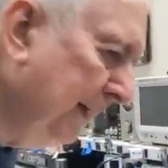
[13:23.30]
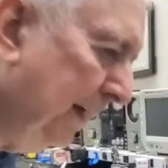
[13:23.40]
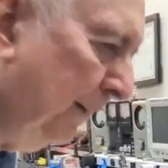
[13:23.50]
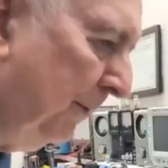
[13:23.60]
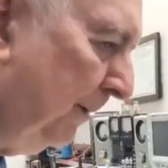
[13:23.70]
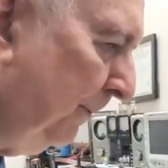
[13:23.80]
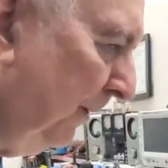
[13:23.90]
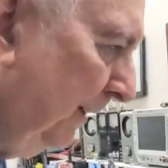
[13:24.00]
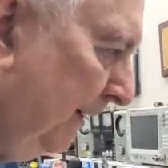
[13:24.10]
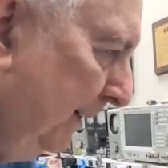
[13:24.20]
and I'm going to
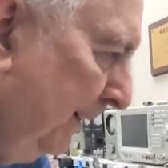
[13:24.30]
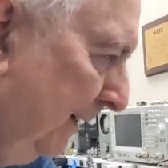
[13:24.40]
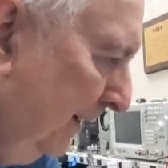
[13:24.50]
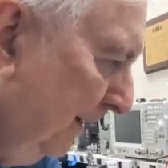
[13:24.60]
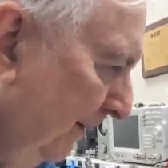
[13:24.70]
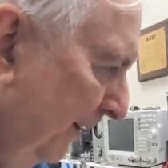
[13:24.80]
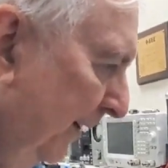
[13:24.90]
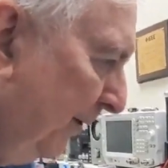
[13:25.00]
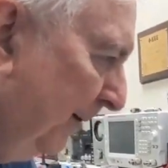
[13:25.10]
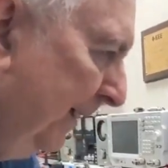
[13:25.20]
plug
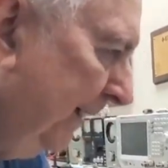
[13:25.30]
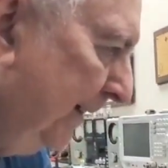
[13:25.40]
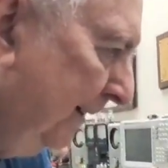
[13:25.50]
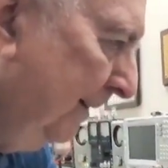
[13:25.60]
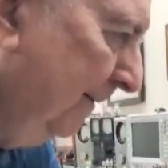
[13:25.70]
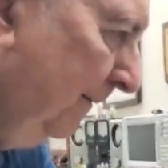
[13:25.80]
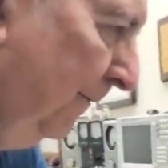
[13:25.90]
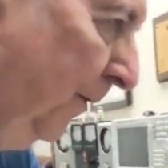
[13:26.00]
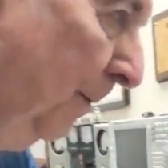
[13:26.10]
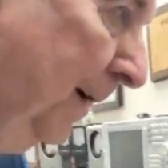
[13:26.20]
the Ethernet
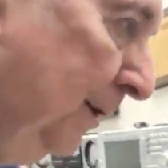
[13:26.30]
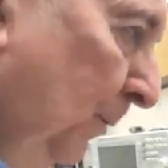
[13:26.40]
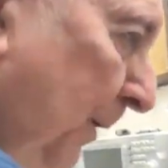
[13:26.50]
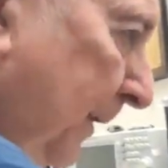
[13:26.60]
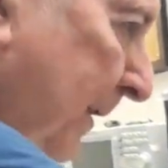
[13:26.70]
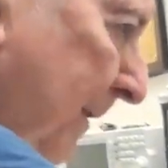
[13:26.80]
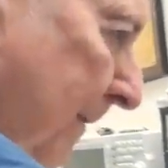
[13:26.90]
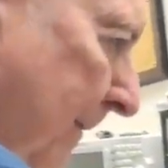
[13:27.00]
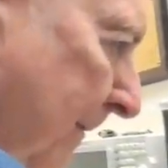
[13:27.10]
from my switch